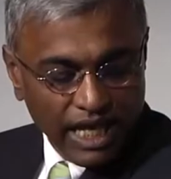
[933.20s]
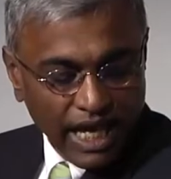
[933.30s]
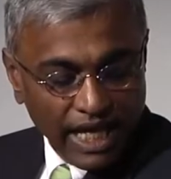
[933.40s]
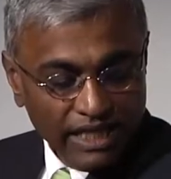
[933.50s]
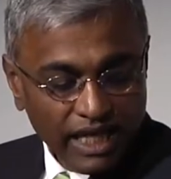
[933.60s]

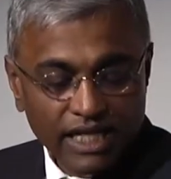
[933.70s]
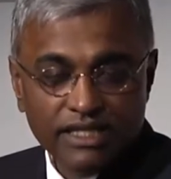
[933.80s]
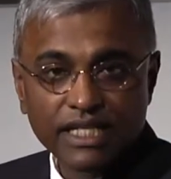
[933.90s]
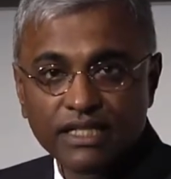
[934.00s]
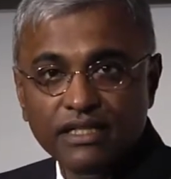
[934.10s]
And I
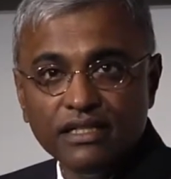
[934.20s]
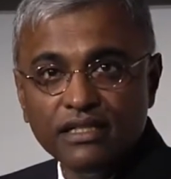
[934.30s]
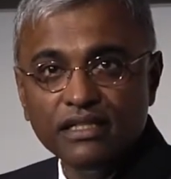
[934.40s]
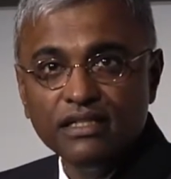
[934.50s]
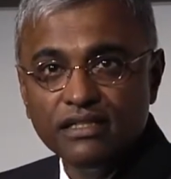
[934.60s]
think
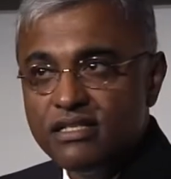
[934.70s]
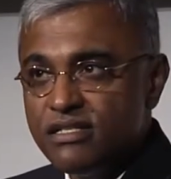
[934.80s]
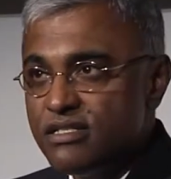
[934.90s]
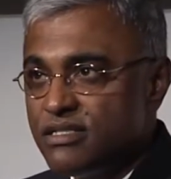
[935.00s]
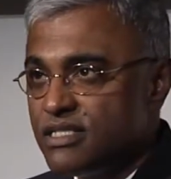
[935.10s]

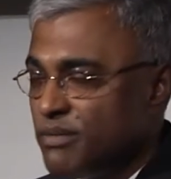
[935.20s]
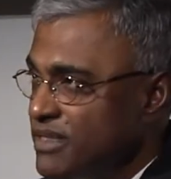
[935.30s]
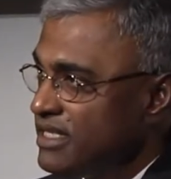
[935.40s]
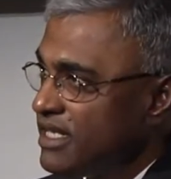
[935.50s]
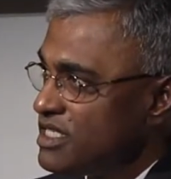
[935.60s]
this is
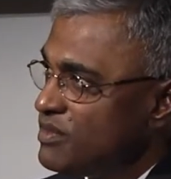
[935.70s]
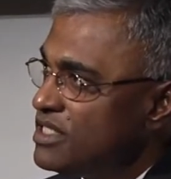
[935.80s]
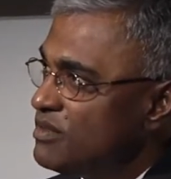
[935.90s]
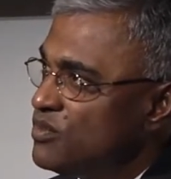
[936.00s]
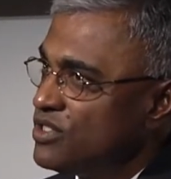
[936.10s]
something that has
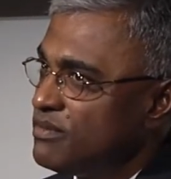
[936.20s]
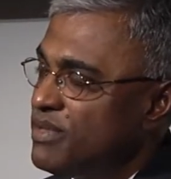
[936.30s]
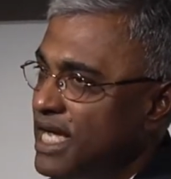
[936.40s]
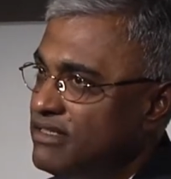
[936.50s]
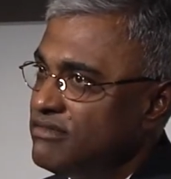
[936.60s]
become more
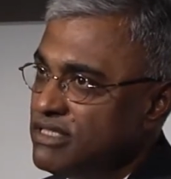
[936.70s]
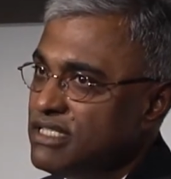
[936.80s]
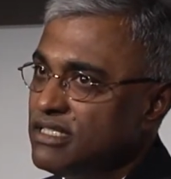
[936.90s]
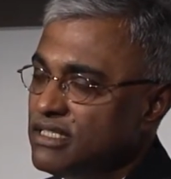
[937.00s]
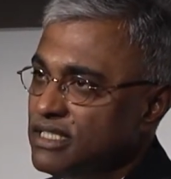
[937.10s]
apparent
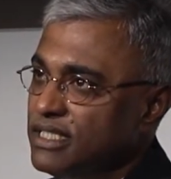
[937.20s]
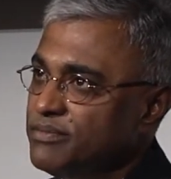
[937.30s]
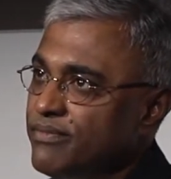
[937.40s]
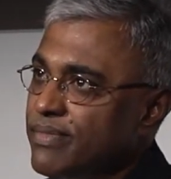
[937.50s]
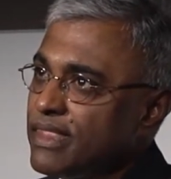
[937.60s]
recently.
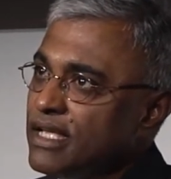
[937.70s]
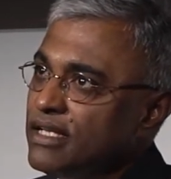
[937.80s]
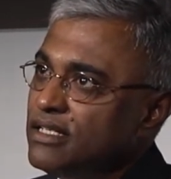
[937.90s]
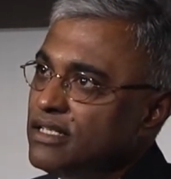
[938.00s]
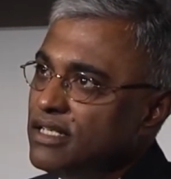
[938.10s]

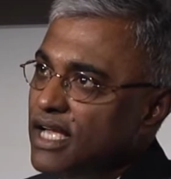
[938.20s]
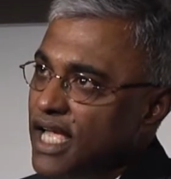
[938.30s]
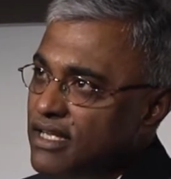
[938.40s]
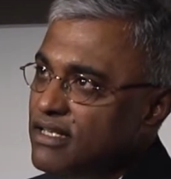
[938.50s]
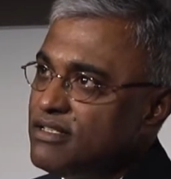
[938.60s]

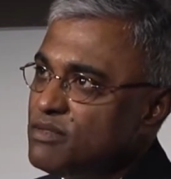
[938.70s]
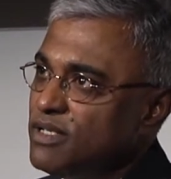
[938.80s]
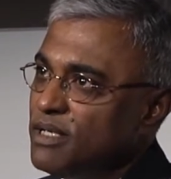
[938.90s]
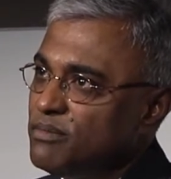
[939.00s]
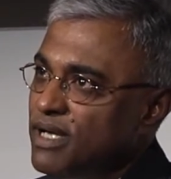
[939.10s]

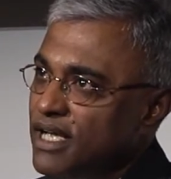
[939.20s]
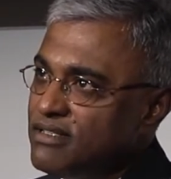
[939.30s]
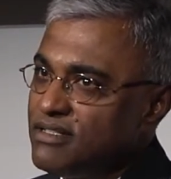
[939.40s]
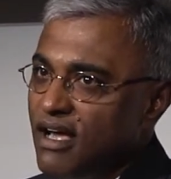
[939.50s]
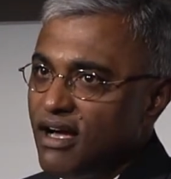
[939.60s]
Eculizumab
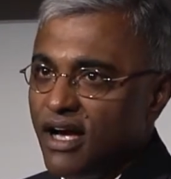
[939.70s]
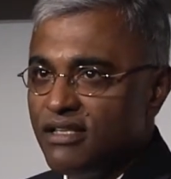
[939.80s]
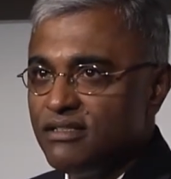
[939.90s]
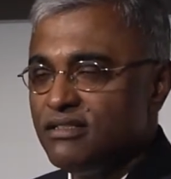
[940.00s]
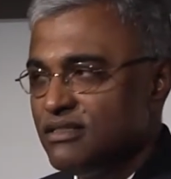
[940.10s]
has
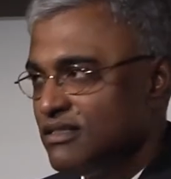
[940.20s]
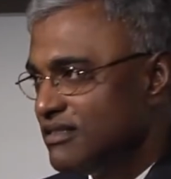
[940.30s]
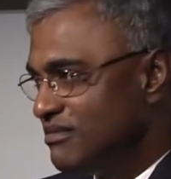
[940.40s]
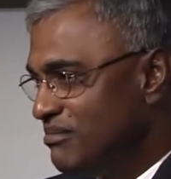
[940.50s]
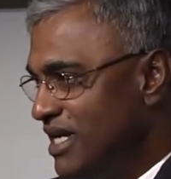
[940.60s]
other
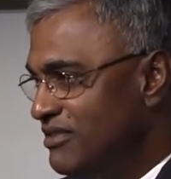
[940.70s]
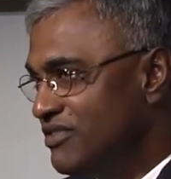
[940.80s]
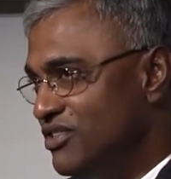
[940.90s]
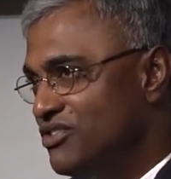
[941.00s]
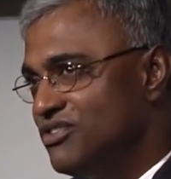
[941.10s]

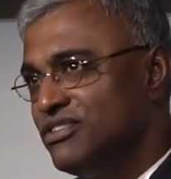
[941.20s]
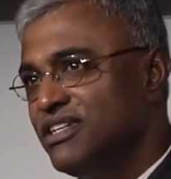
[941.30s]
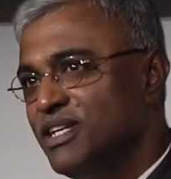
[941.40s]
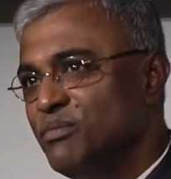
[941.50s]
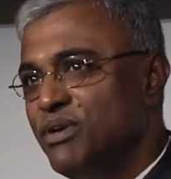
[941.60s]
benefits
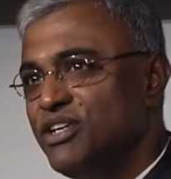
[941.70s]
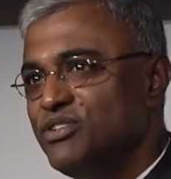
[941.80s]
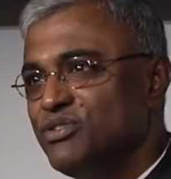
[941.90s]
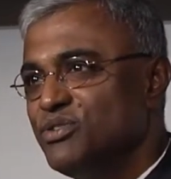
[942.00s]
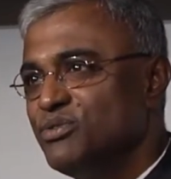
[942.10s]
in
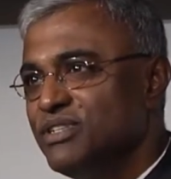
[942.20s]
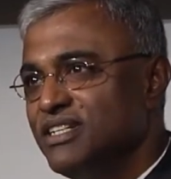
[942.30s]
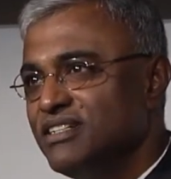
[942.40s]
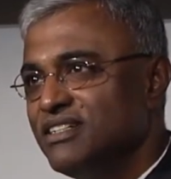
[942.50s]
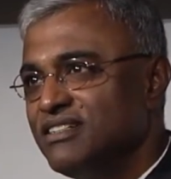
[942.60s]
patients who
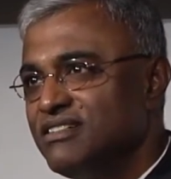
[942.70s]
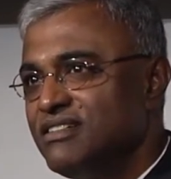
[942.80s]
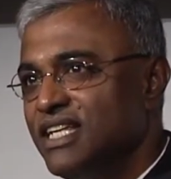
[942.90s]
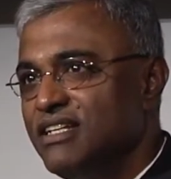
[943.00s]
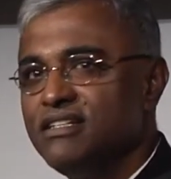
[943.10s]
need a
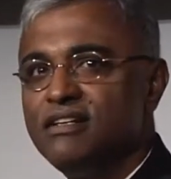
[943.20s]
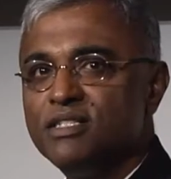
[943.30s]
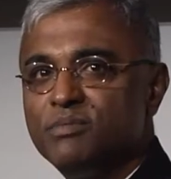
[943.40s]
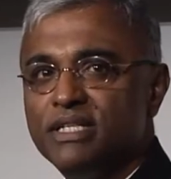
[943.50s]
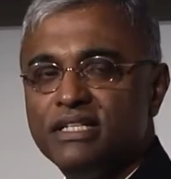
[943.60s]
kidney
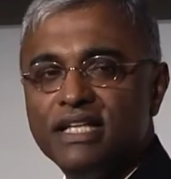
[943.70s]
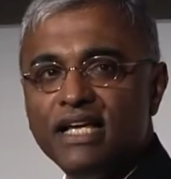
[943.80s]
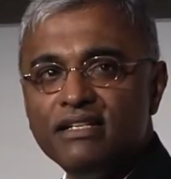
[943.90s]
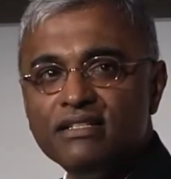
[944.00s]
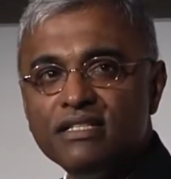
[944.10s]
transplant, and
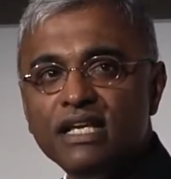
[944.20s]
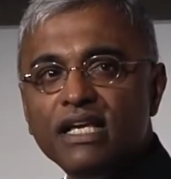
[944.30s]
that is